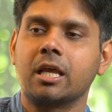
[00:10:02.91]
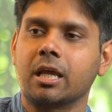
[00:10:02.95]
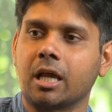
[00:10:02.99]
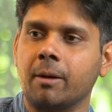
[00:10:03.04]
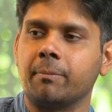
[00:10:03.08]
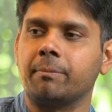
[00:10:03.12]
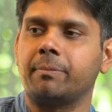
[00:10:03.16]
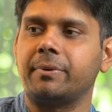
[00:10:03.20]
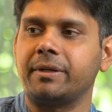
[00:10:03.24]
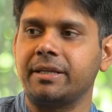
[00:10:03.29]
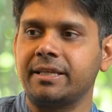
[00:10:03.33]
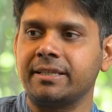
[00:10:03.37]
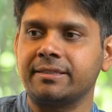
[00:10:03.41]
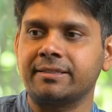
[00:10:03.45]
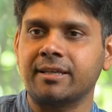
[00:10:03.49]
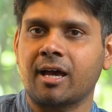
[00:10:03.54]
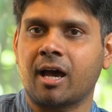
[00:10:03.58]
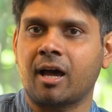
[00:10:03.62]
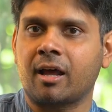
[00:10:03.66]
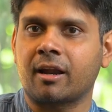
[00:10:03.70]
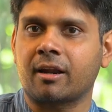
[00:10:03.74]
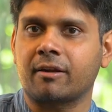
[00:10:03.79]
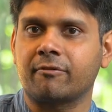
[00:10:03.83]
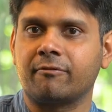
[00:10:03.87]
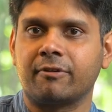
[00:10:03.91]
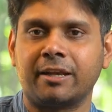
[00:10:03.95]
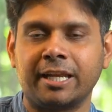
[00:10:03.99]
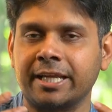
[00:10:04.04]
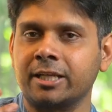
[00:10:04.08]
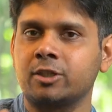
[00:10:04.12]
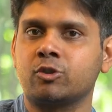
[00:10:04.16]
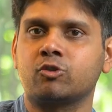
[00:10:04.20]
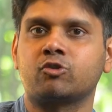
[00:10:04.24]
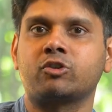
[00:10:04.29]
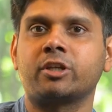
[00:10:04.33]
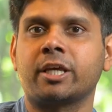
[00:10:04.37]
Companies are
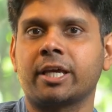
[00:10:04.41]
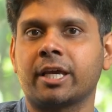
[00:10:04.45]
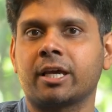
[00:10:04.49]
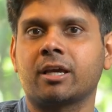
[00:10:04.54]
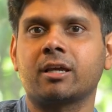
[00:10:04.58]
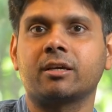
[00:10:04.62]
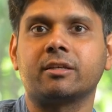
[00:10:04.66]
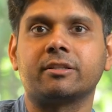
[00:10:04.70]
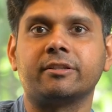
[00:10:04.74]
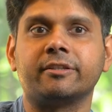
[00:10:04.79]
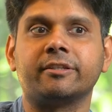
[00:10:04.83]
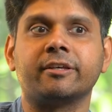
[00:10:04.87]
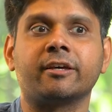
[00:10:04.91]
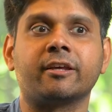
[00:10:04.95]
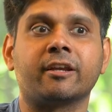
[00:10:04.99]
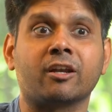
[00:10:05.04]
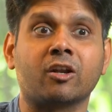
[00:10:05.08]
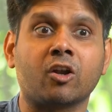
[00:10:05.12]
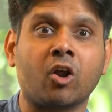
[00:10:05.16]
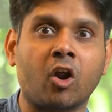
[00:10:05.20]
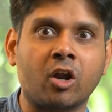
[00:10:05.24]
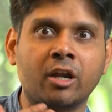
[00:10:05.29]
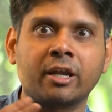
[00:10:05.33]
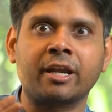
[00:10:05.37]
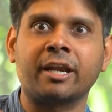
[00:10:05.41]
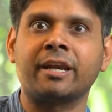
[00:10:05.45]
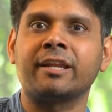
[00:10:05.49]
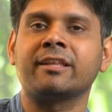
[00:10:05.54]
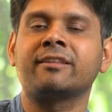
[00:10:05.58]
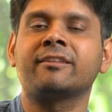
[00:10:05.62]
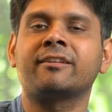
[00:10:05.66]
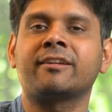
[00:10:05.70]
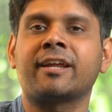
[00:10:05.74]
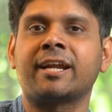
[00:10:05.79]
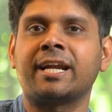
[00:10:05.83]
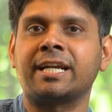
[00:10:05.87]
willing to take, they are not
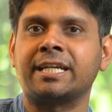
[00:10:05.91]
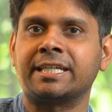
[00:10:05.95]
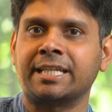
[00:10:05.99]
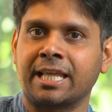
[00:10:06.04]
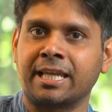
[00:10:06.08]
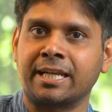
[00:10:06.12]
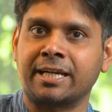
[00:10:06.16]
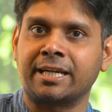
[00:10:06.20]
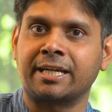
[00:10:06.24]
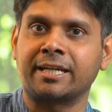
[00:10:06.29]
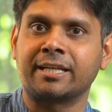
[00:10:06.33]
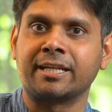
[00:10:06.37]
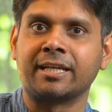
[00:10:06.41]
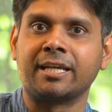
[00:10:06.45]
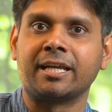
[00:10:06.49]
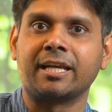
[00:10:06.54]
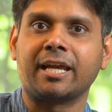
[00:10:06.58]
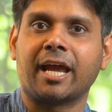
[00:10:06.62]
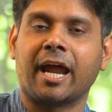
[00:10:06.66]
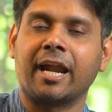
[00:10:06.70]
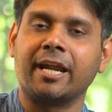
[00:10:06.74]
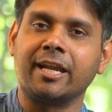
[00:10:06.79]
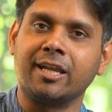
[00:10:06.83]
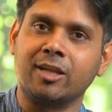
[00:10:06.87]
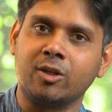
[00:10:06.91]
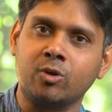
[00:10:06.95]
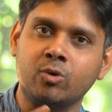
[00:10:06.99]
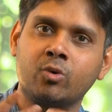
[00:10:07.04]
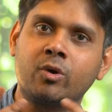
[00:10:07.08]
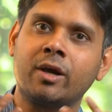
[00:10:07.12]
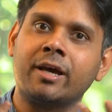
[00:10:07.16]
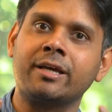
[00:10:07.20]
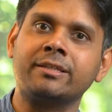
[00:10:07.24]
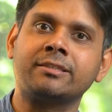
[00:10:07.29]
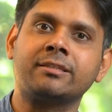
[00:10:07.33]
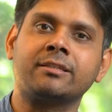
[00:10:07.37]
getting the right talent, and
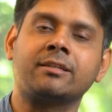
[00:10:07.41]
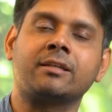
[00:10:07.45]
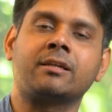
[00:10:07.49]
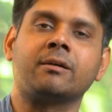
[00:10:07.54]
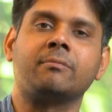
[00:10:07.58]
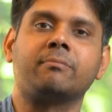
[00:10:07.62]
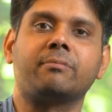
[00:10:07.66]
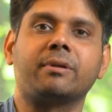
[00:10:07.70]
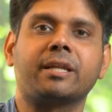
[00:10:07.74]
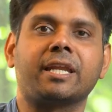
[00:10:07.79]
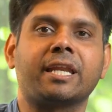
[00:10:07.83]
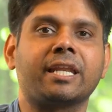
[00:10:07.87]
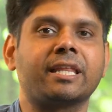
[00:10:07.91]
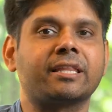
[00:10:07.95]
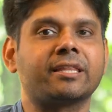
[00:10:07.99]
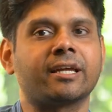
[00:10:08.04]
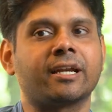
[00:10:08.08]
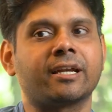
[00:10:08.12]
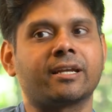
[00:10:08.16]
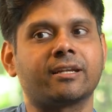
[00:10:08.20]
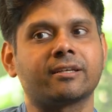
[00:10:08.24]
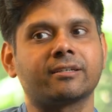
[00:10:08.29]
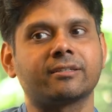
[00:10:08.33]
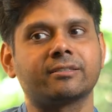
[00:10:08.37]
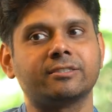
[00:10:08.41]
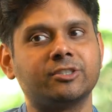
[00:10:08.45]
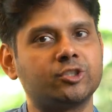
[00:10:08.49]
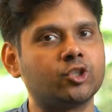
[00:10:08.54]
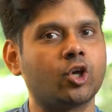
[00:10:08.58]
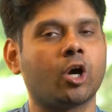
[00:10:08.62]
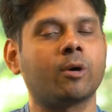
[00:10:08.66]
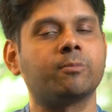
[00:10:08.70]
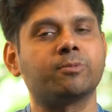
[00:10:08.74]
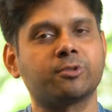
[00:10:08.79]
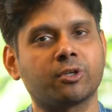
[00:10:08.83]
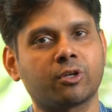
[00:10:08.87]
you guys are complaining that
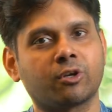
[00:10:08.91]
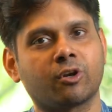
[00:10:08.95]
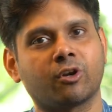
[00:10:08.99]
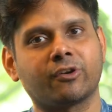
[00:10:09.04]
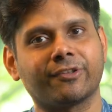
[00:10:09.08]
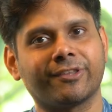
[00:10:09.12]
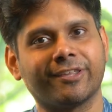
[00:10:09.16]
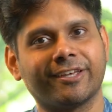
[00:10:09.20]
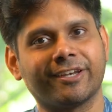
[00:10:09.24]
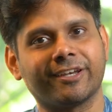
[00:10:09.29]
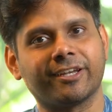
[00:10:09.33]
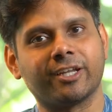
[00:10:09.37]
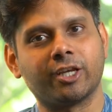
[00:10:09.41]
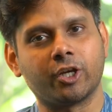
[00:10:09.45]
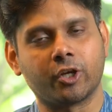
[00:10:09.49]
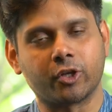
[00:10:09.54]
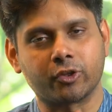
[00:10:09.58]
jobs are not there.